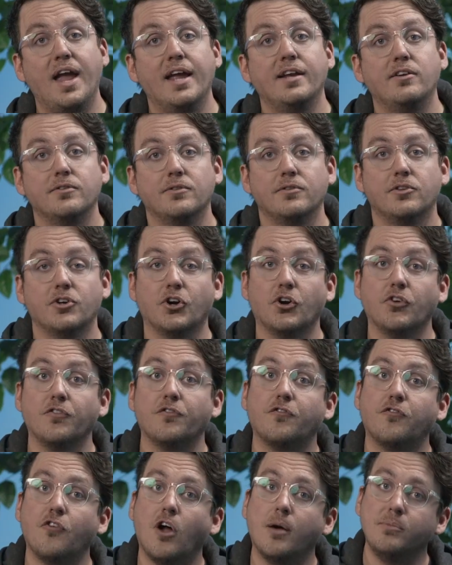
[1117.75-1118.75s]
to learn
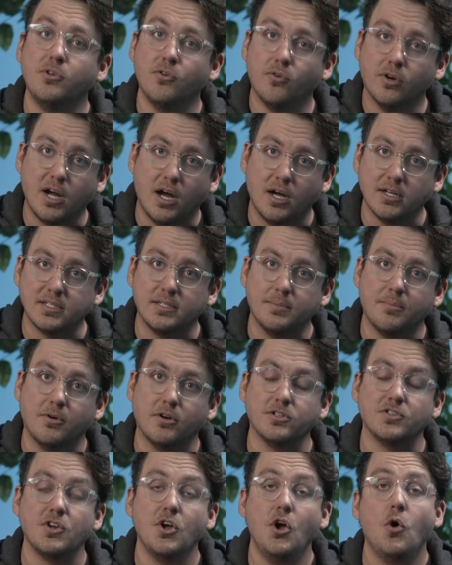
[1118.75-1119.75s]
from your
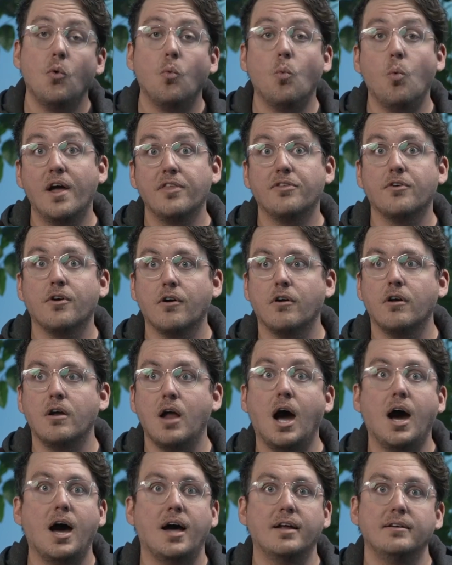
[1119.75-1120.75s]
customers whether or
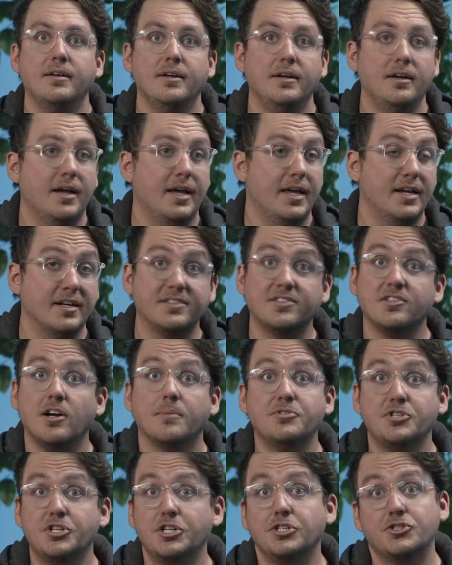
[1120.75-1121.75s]
not an
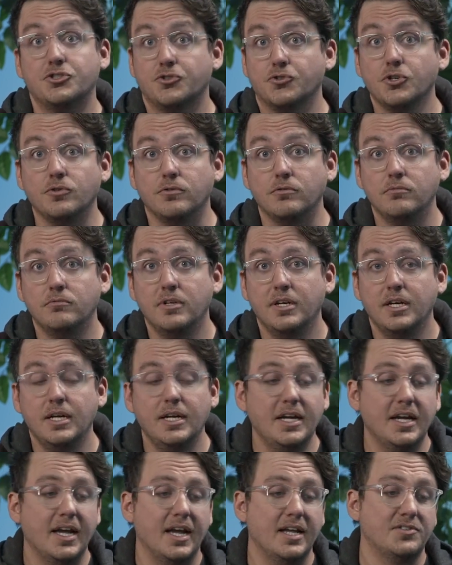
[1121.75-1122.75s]
assumption is true.
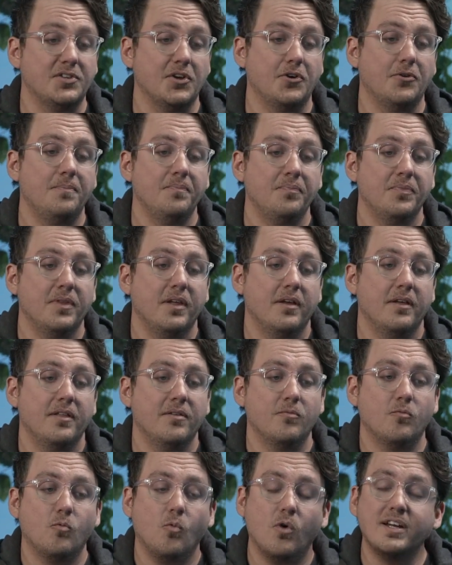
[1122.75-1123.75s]
And so
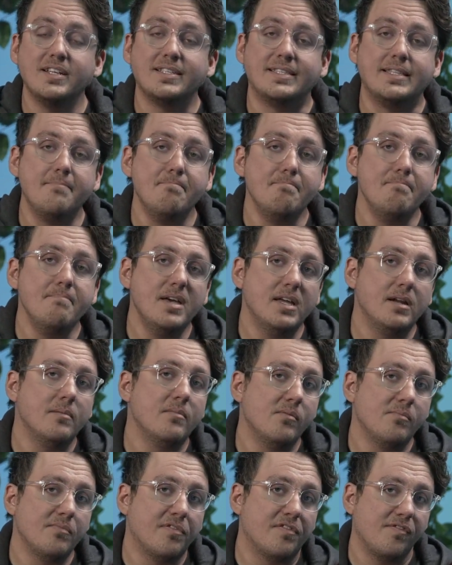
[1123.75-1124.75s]
what is the
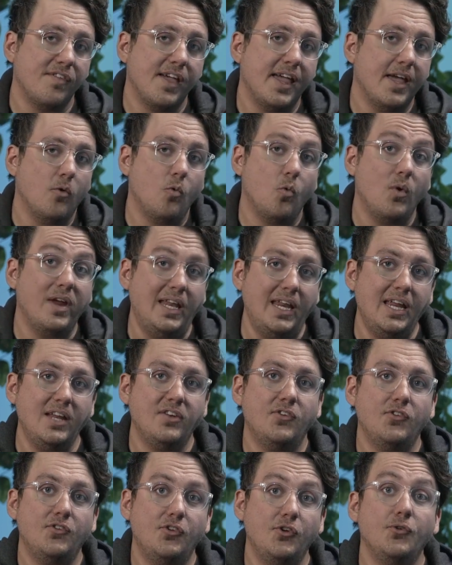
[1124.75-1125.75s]
minimum thing we need to
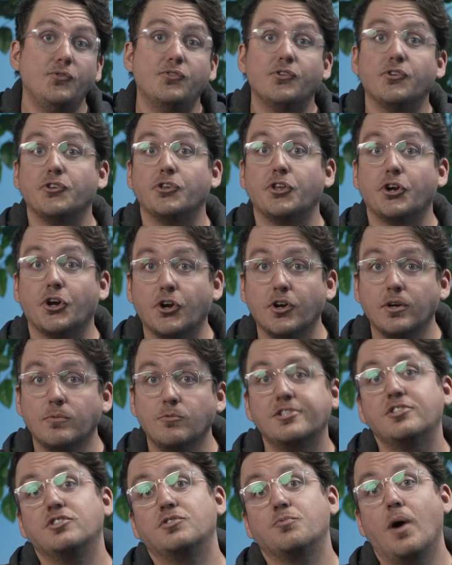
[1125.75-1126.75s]
do to learn,
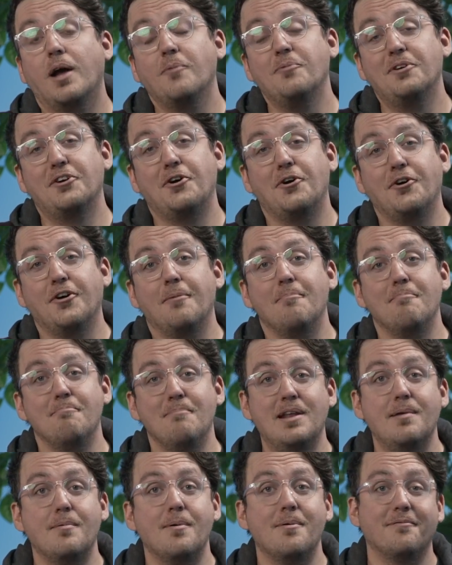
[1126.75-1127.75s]
which is why we call it
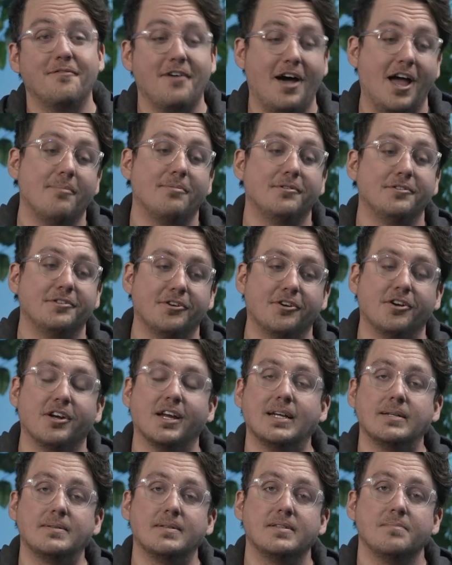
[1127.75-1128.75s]
minimum viable
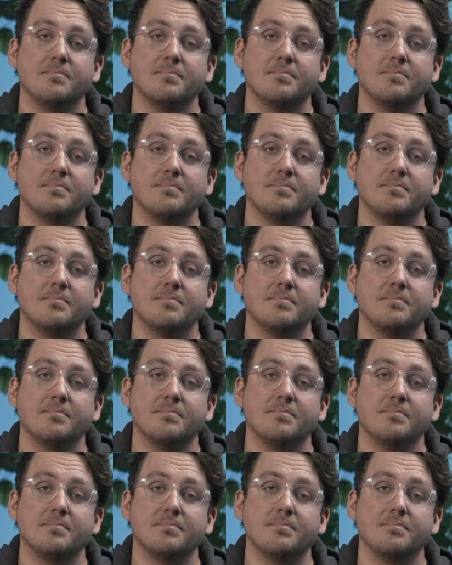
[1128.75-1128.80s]
learnings.